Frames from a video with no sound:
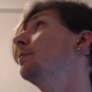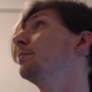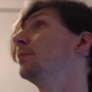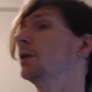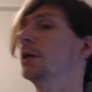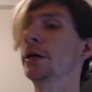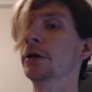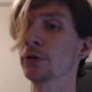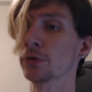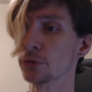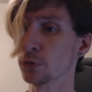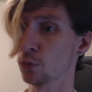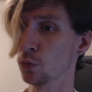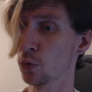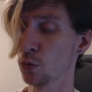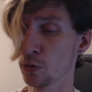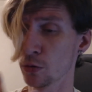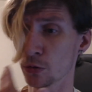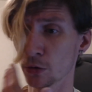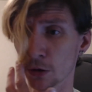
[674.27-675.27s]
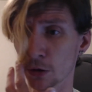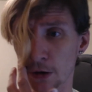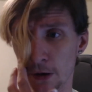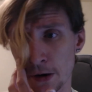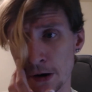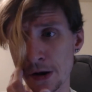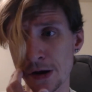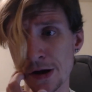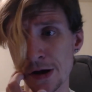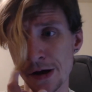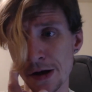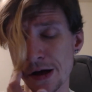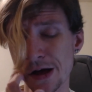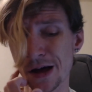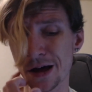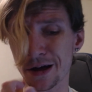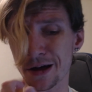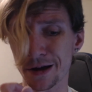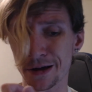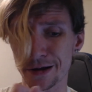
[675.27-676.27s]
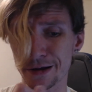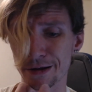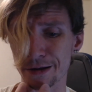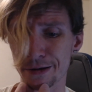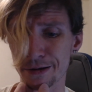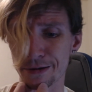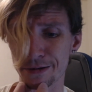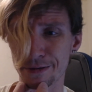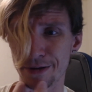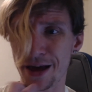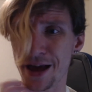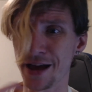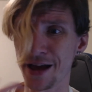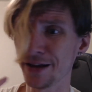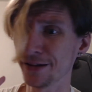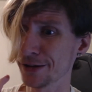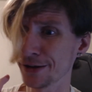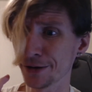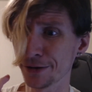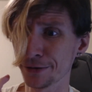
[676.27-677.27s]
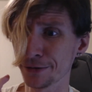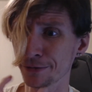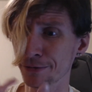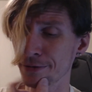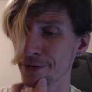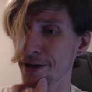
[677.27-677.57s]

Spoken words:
Gears of War, Halo